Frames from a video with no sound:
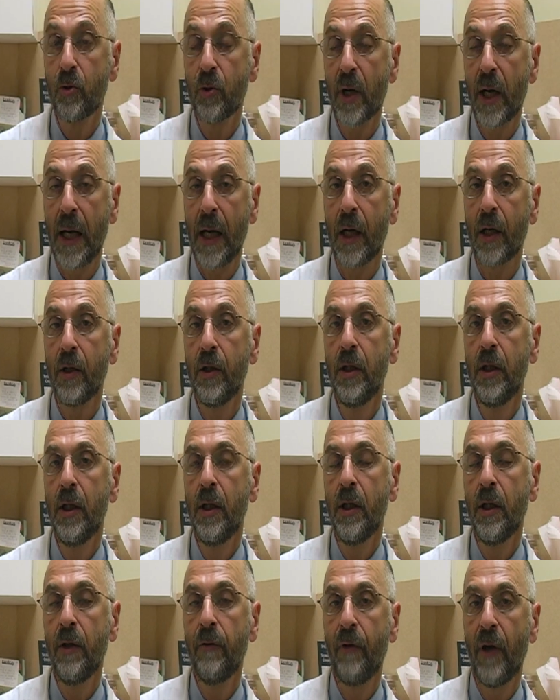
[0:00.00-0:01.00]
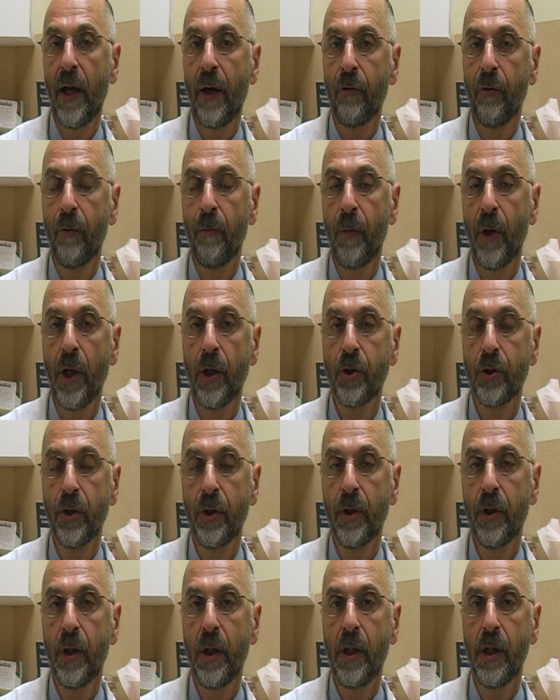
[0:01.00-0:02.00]
track of how the
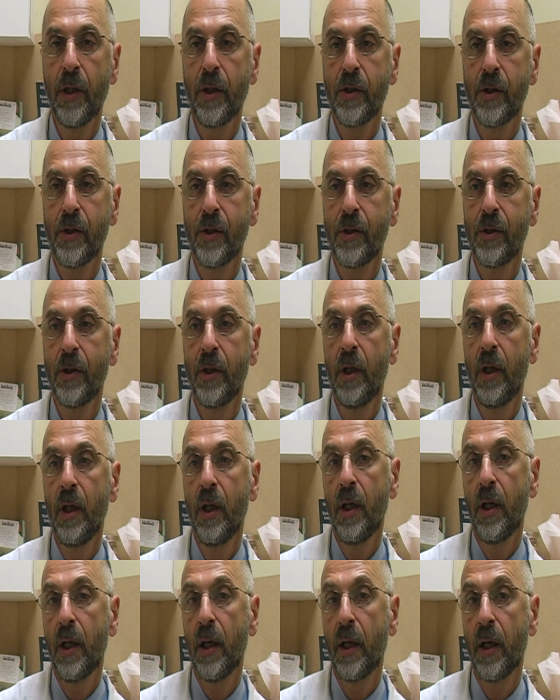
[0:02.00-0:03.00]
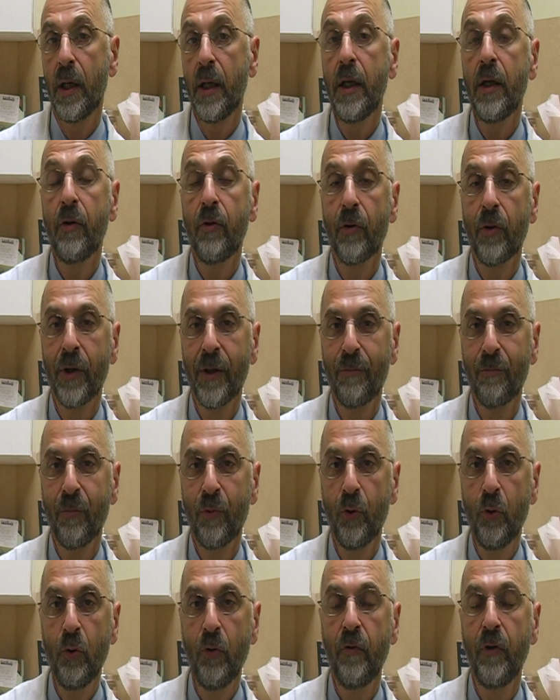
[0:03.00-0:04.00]
patient is either
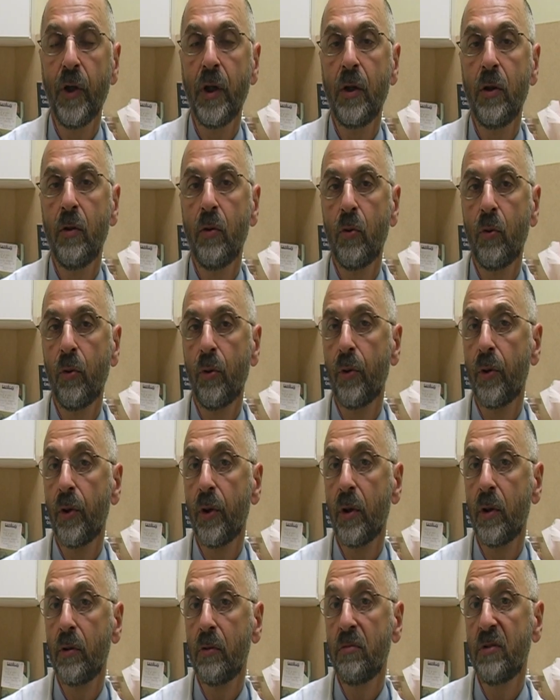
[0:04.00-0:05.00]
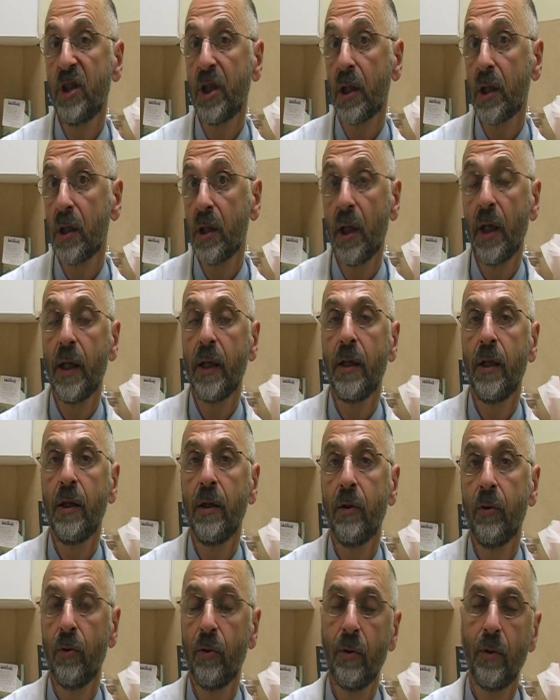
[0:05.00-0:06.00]
improving or
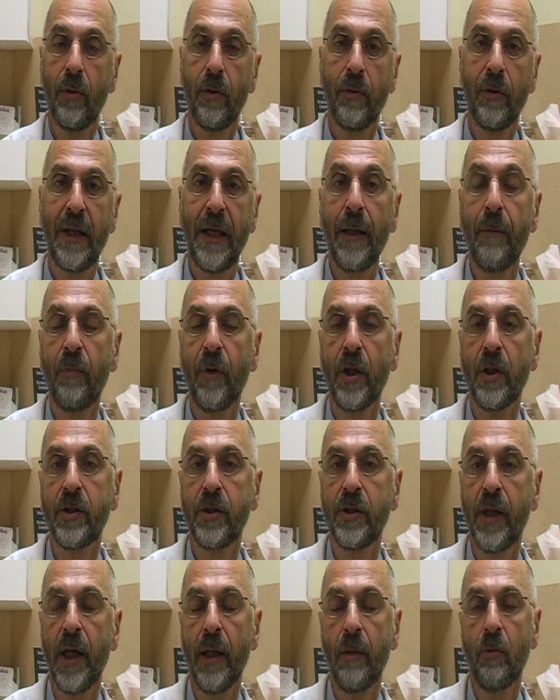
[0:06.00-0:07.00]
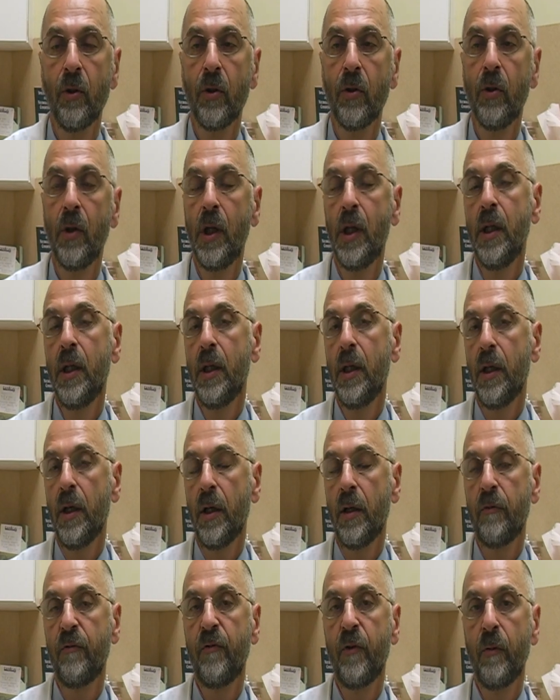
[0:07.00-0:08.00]
declining or keeping stable
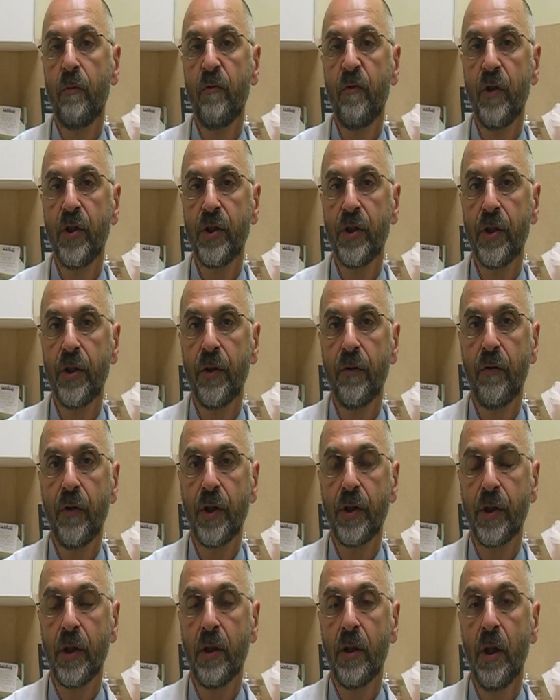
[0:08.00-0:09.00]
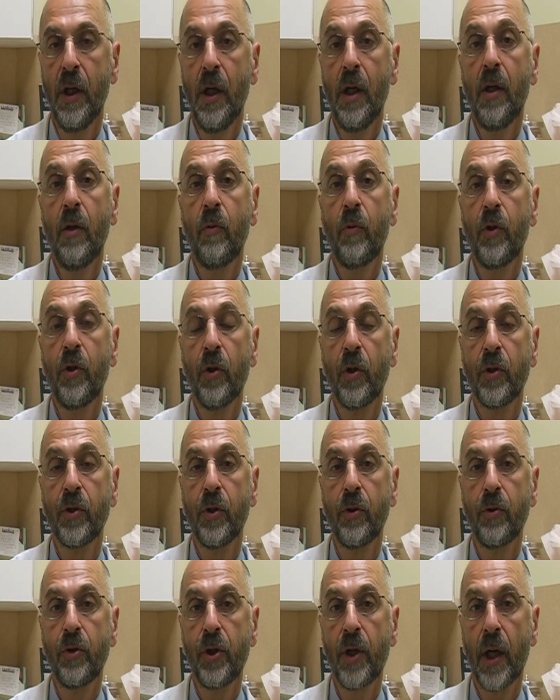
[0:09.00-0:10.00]
from visit to visit. We
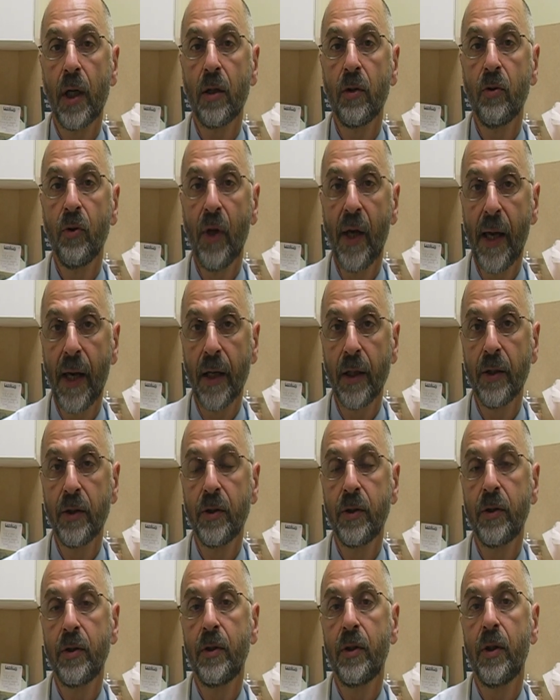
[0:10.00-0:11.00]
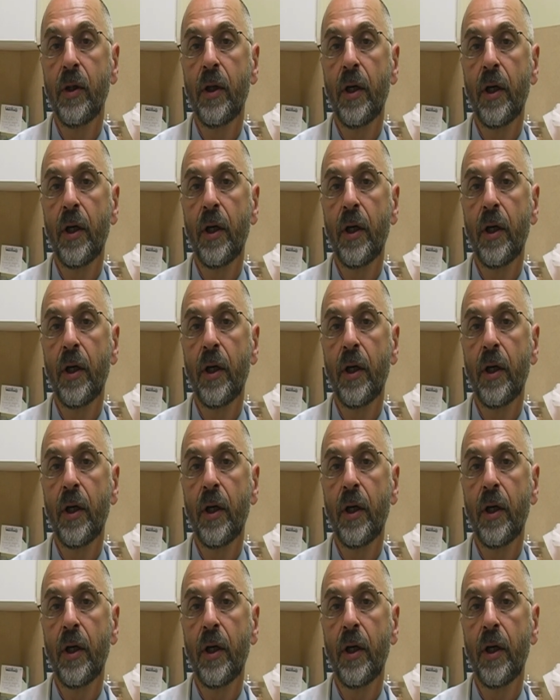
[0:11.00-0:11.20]
also check legs